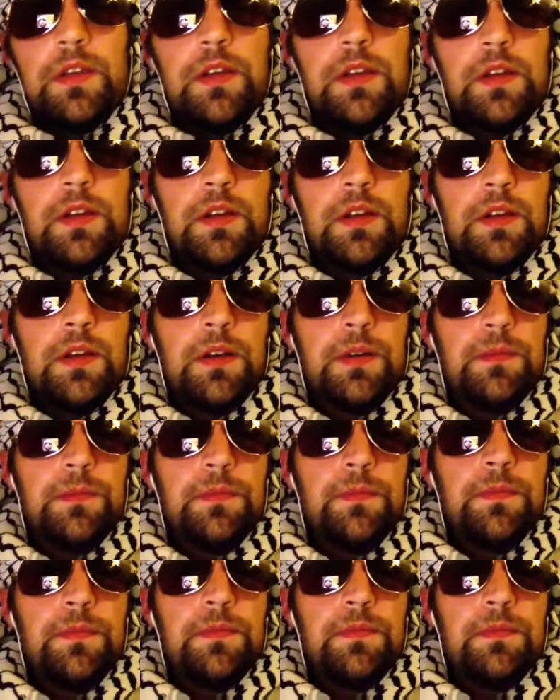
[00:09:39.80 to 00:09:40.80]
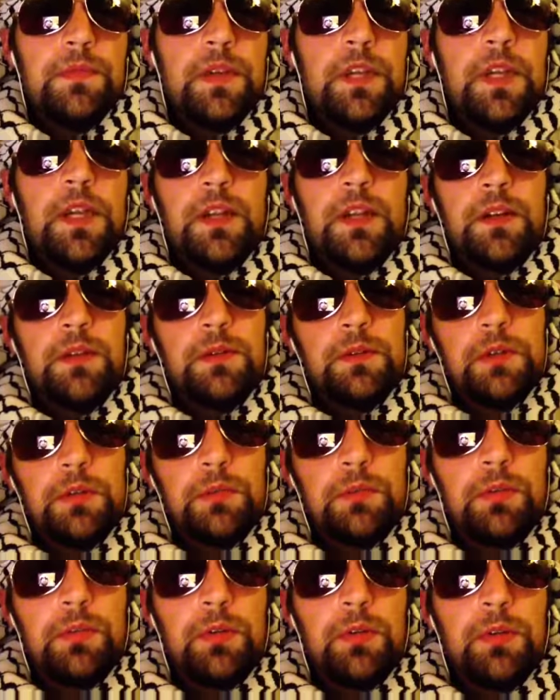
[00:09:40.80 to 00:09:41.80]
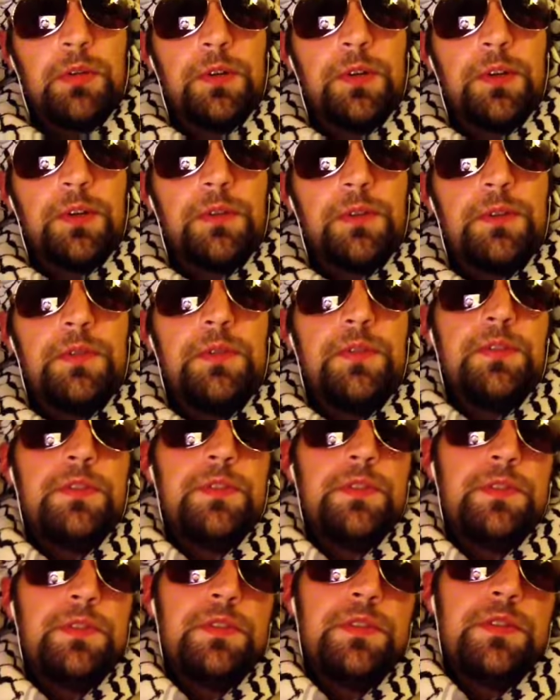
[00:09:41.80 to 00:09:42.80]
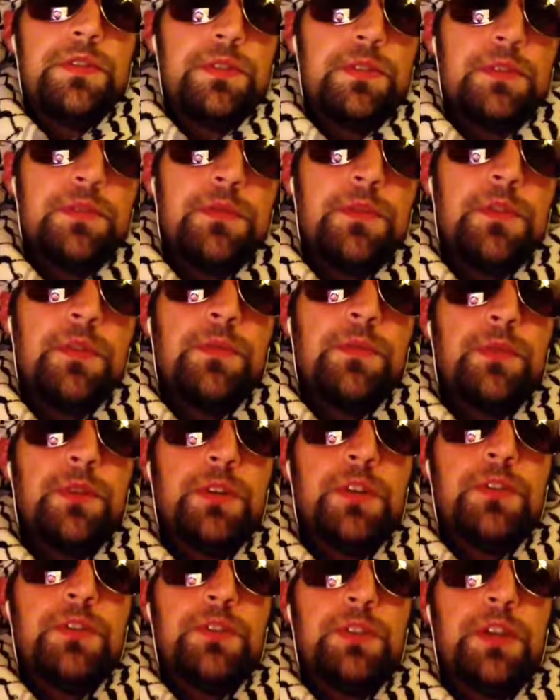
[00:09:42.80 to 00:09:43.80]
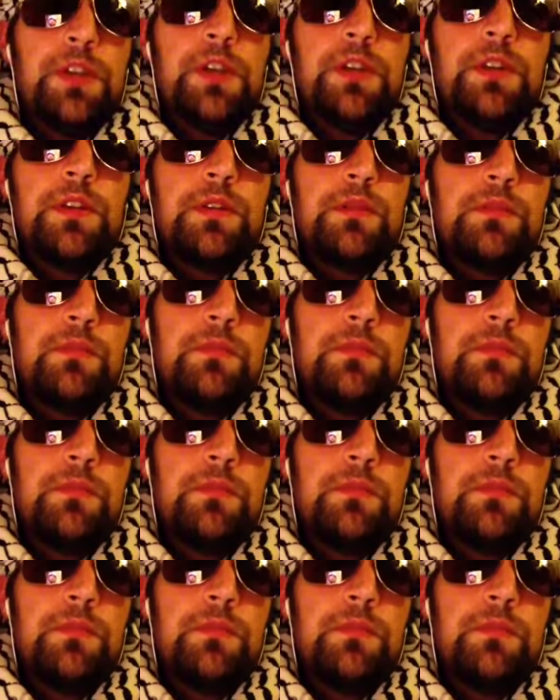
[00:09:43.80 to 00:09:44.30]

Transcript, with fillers: Um, again, I would implore you, since from what you say,